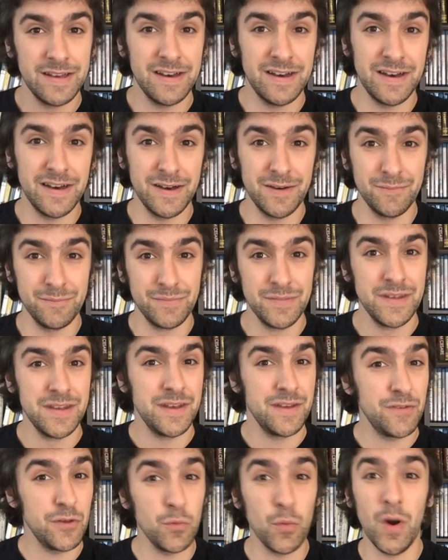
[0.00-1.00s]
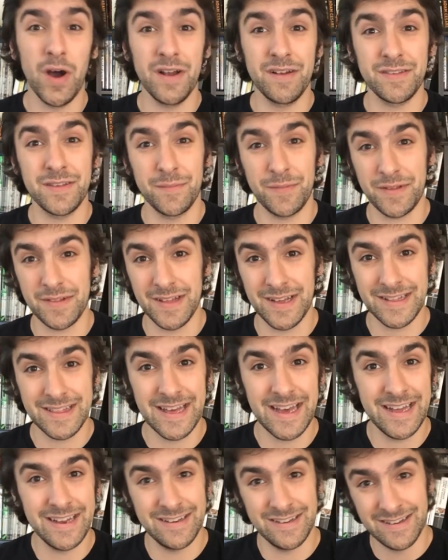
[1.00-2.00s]
If you want something like
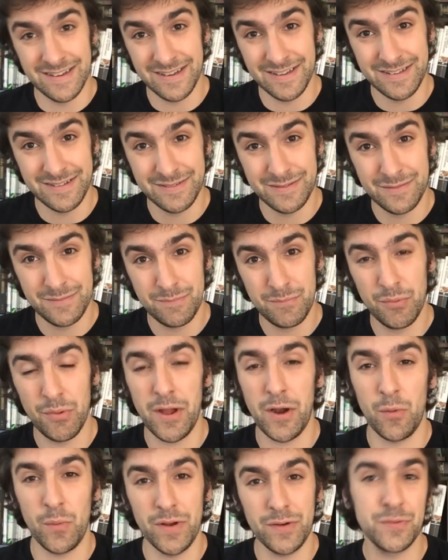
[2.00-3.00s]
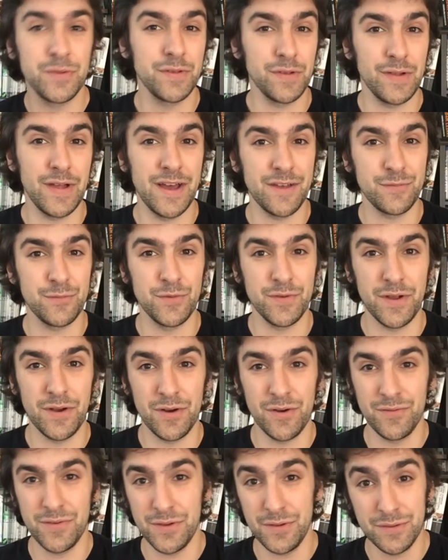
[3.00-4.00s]
that, Blair Witch was the last movie I
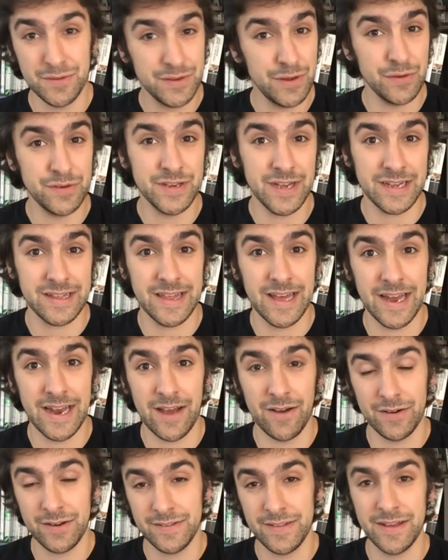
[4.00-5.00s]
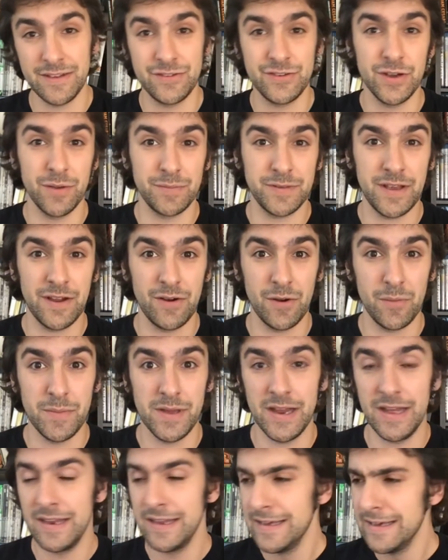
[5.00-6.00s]
reviewed. Go check that out, because that's jump scare a
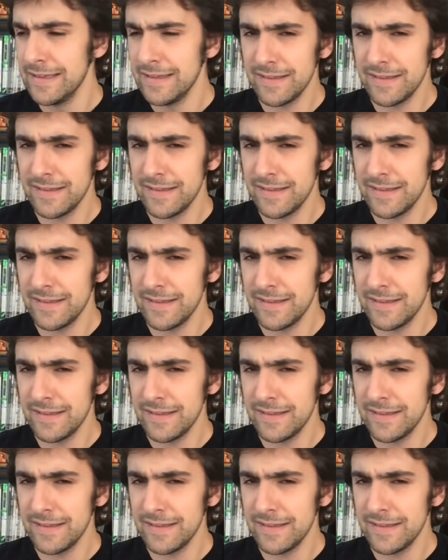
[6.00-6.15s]
minute.